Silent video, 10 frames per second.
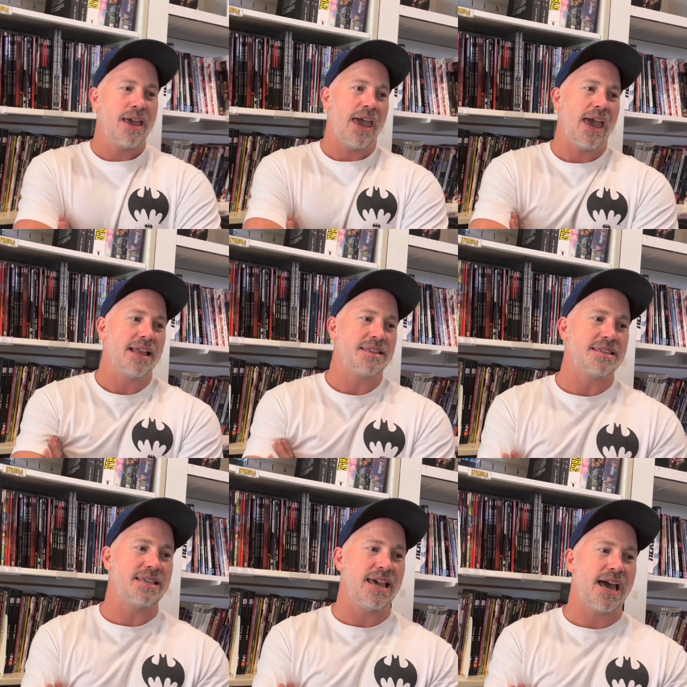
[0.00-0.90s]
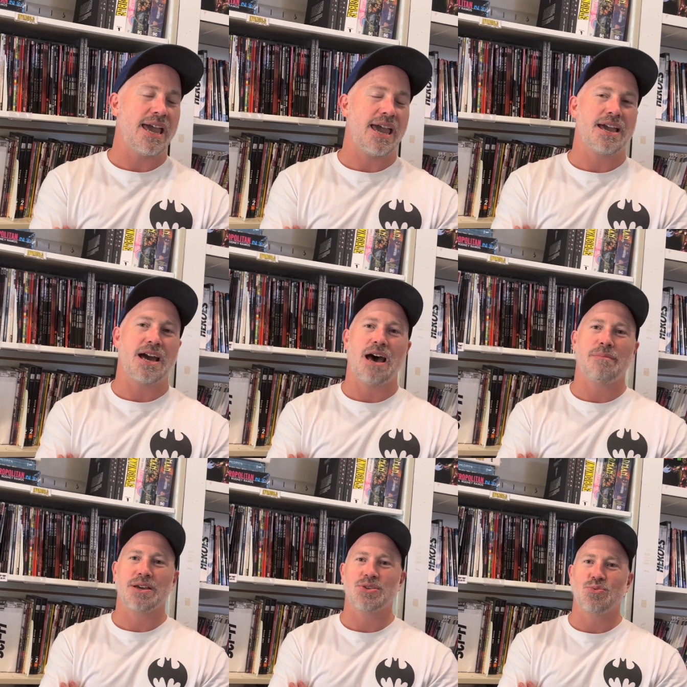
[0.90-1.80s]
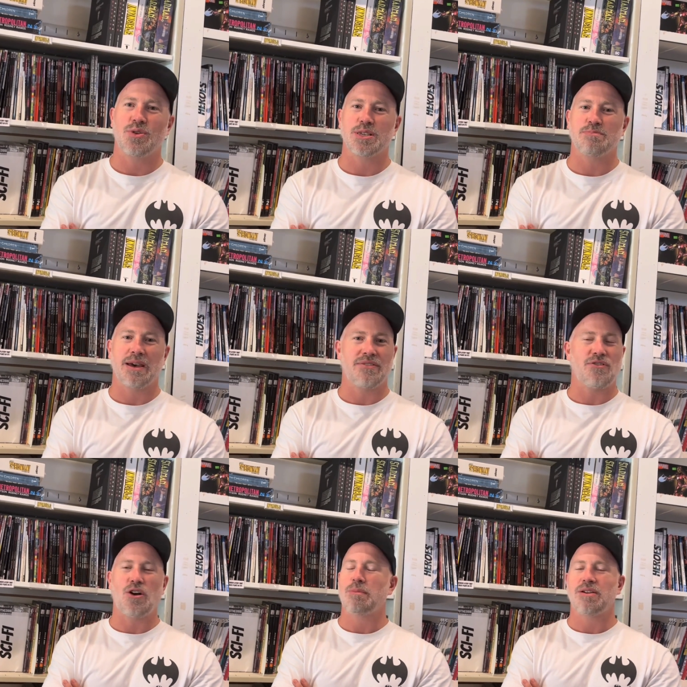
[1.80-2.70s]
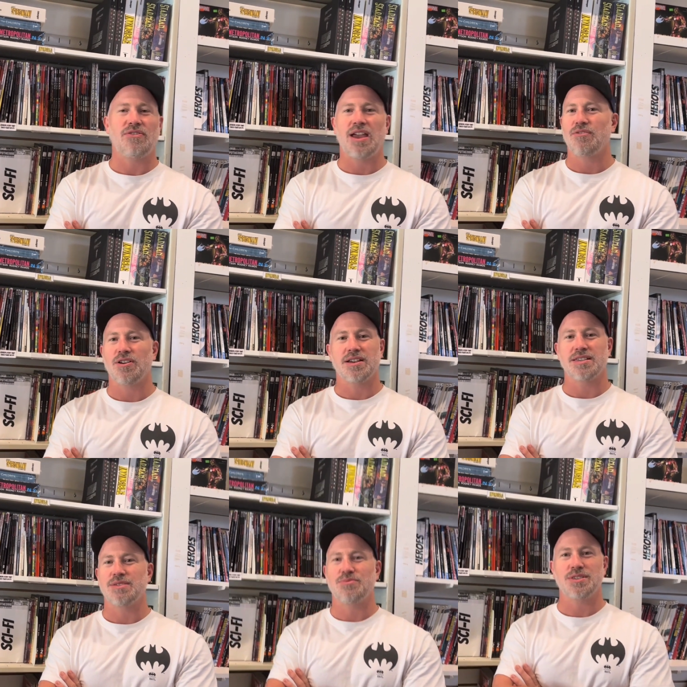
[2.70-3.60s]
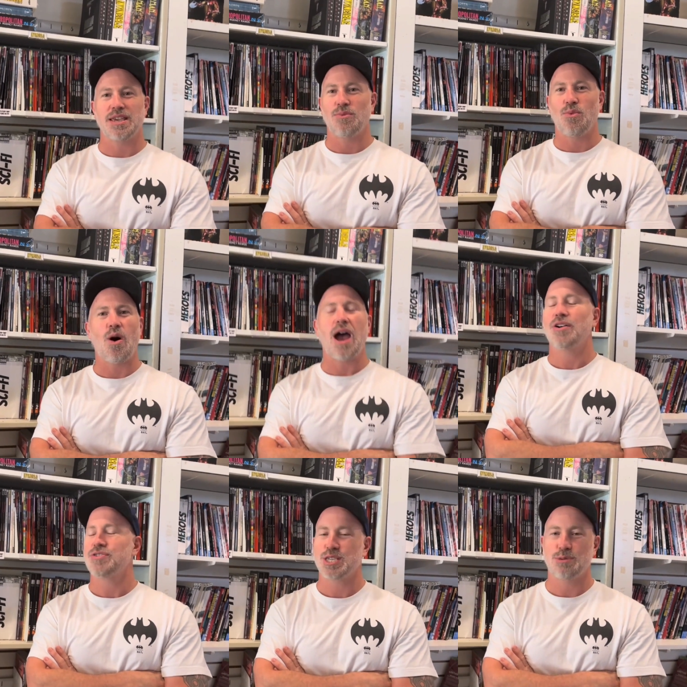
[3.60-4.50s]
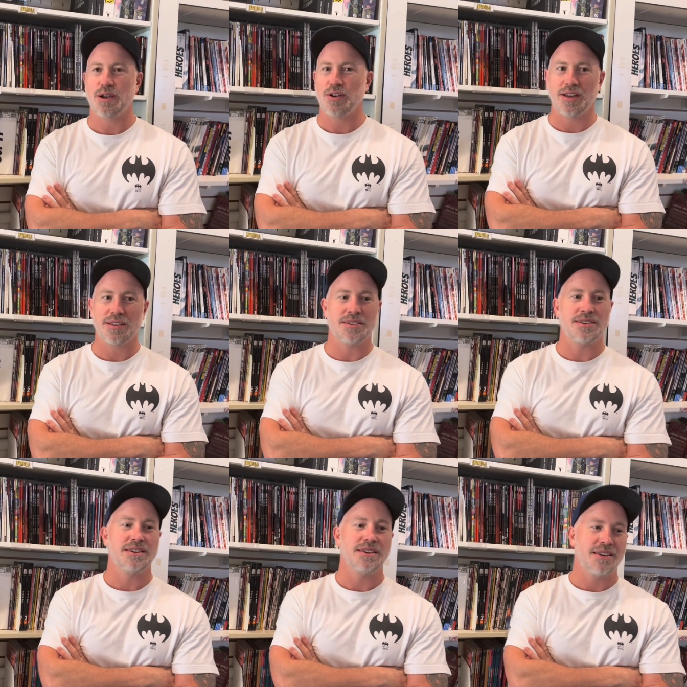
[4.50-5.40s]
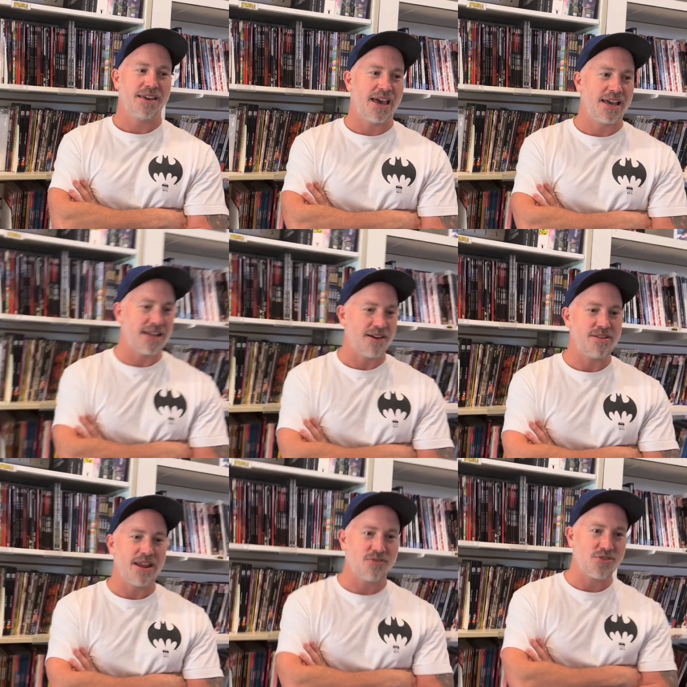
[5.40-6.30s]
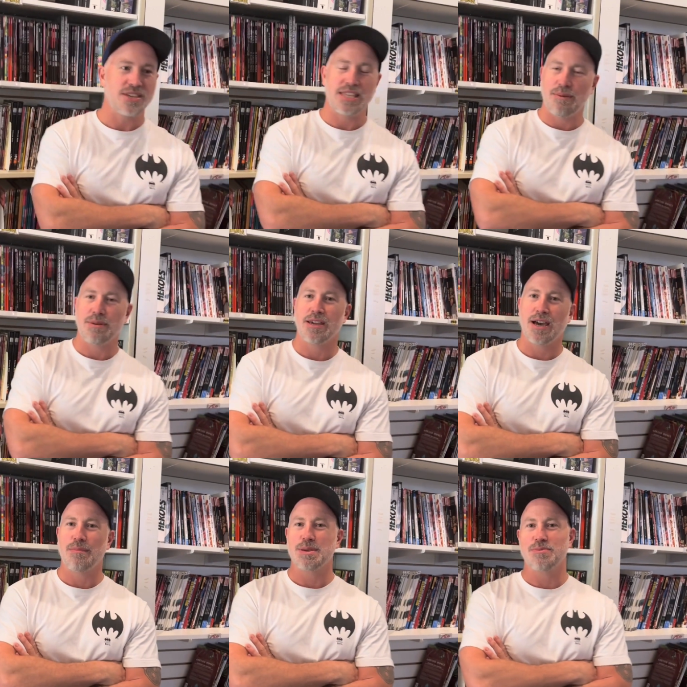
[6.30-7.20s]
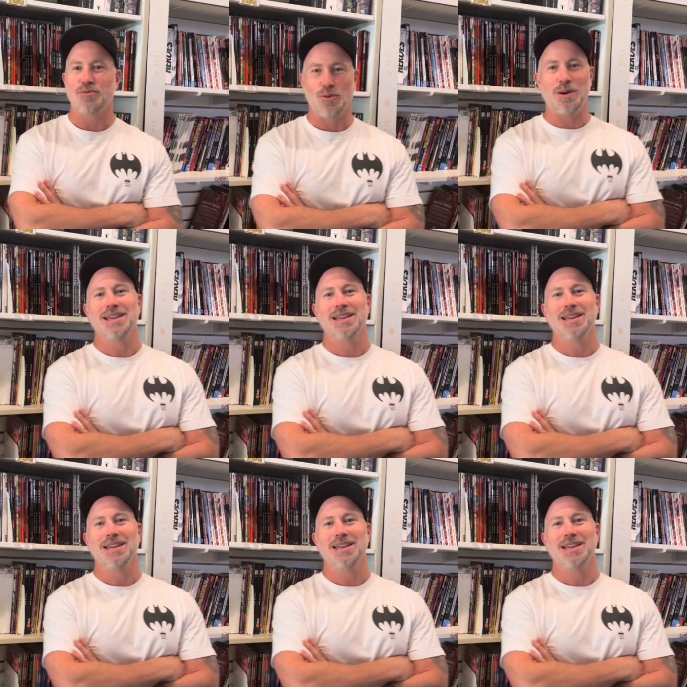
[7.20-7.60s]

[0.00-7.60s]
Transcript: And CIA Comics was by far my favorite because it was a wild experience and I've never seen that many comics before